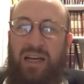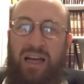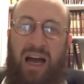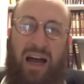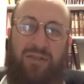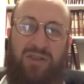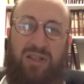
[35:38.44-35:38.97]

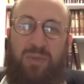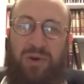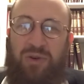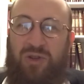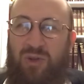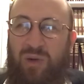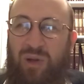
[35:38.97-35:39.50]
I have this
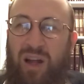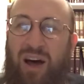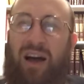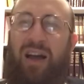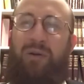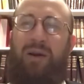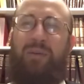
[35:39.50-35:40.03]
spiritual
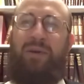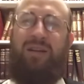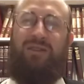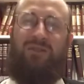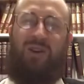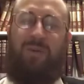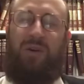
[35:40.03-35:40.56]
high when I'm in
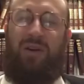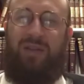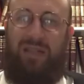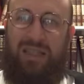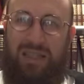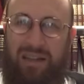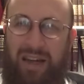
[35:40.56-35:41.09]
Eretz Yisrael because
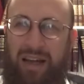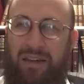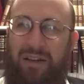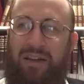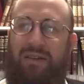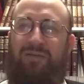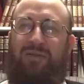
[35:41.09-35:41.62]
it's a land
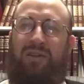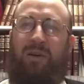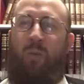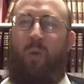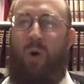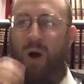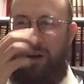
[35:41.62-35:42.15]
that the Nevi'im
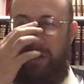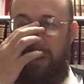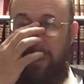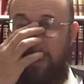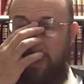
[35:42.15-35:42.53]
walked,